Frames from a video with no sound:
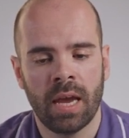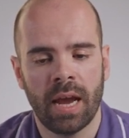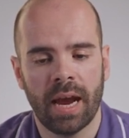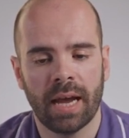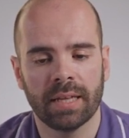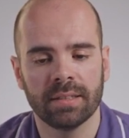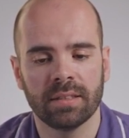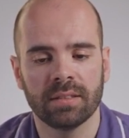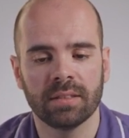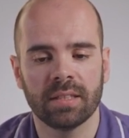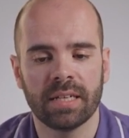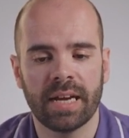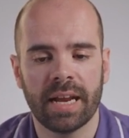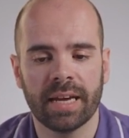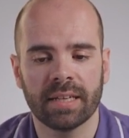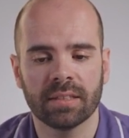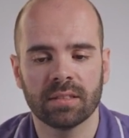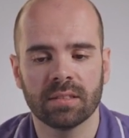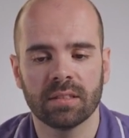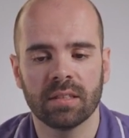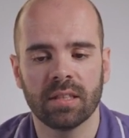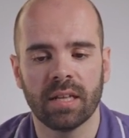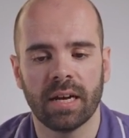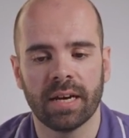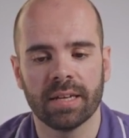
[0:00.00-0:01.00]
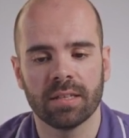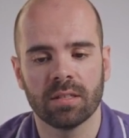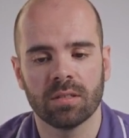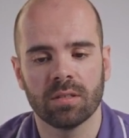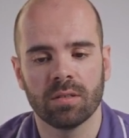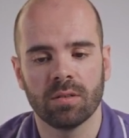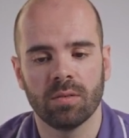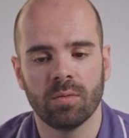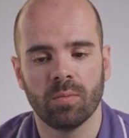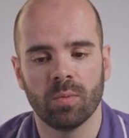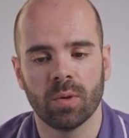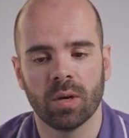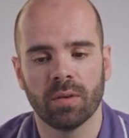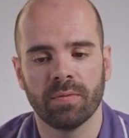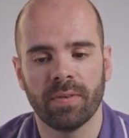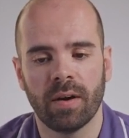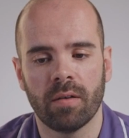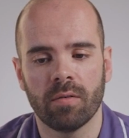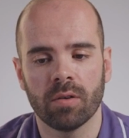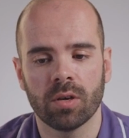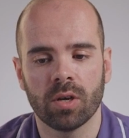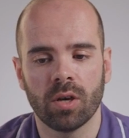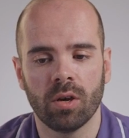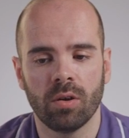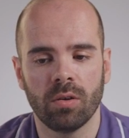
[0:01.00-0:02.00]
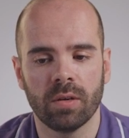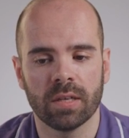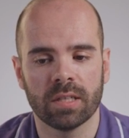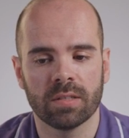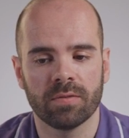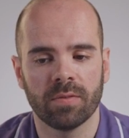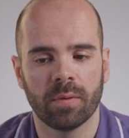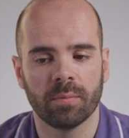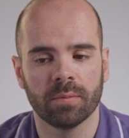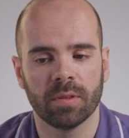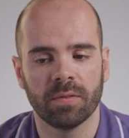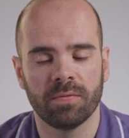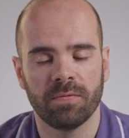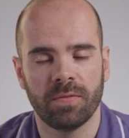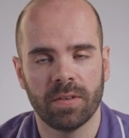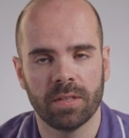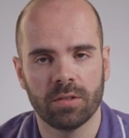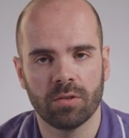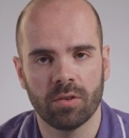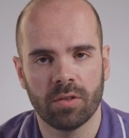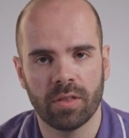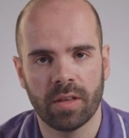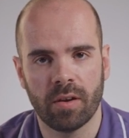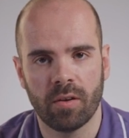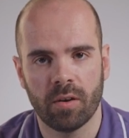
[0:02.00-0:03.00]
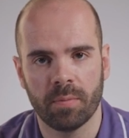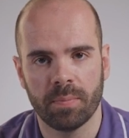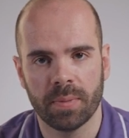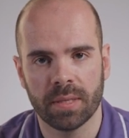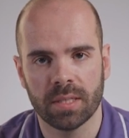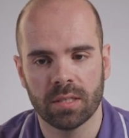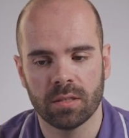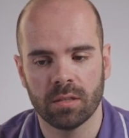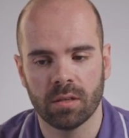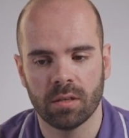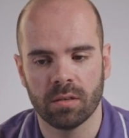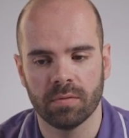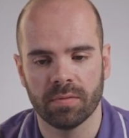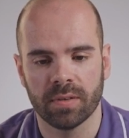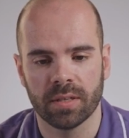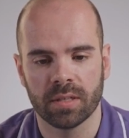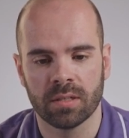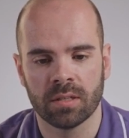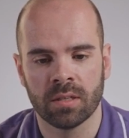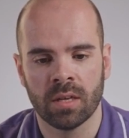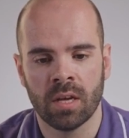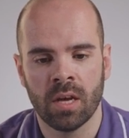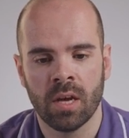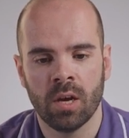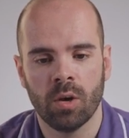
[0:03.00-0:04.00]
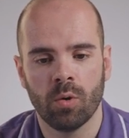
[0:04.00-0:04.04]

And in the next slides, one of our colleagues from the physiotherapy service